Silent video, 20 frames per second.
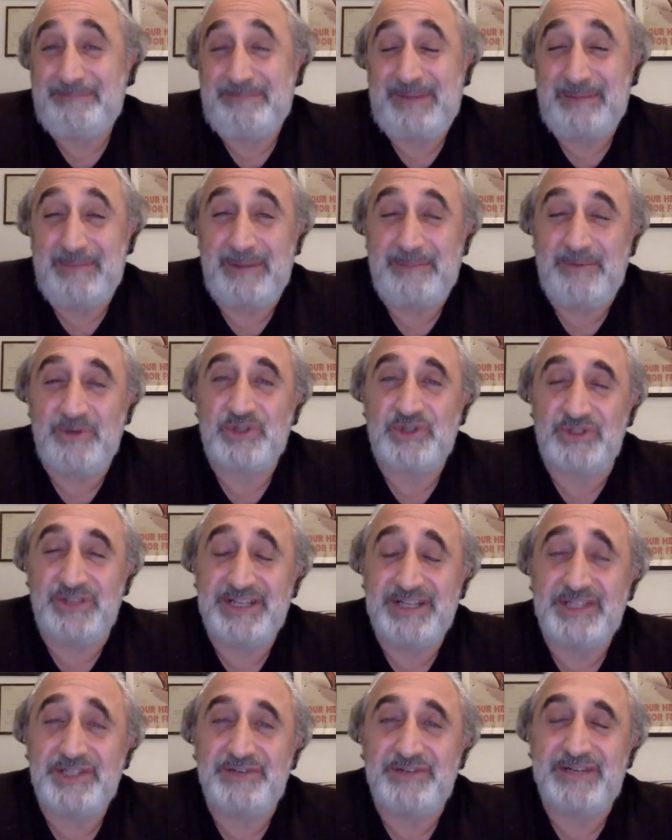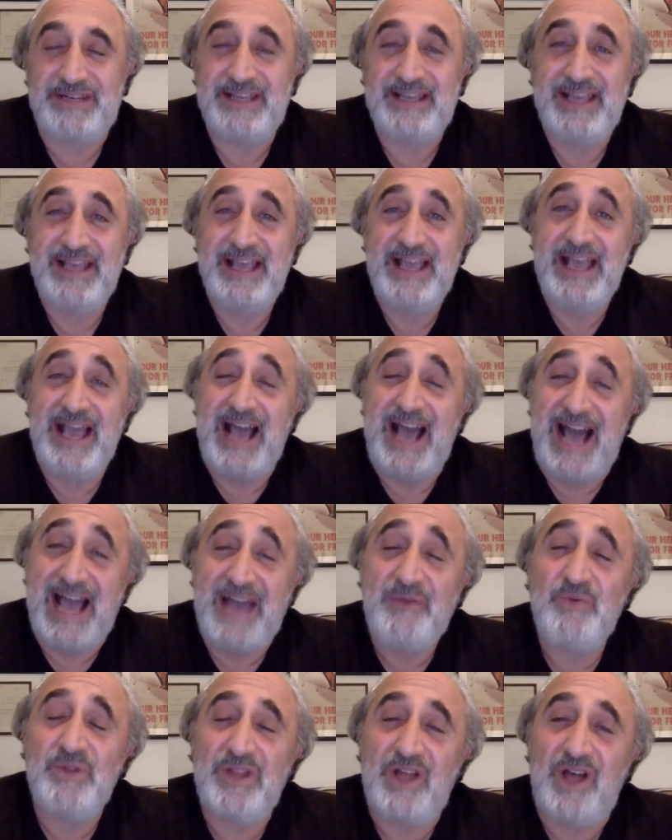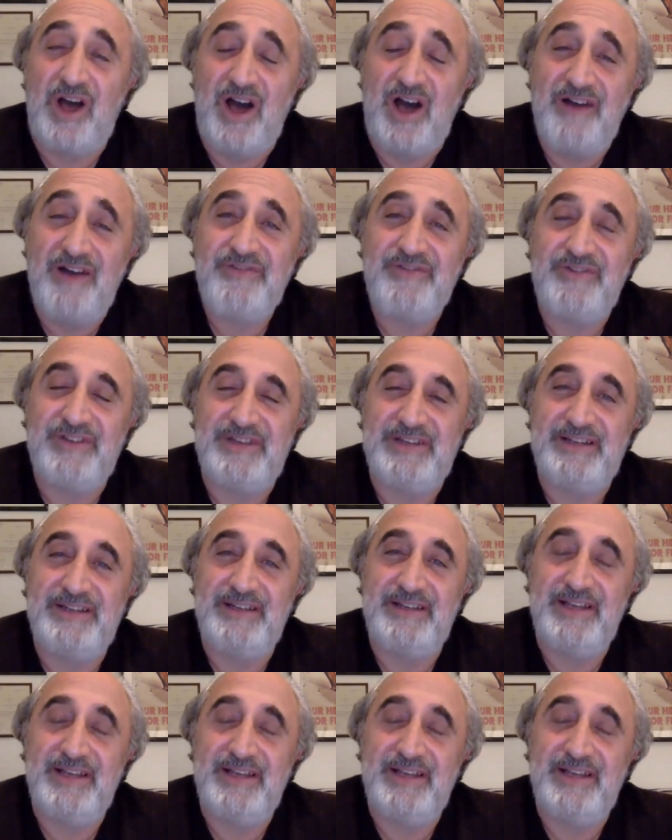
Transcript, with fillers: by my personal history. I will often,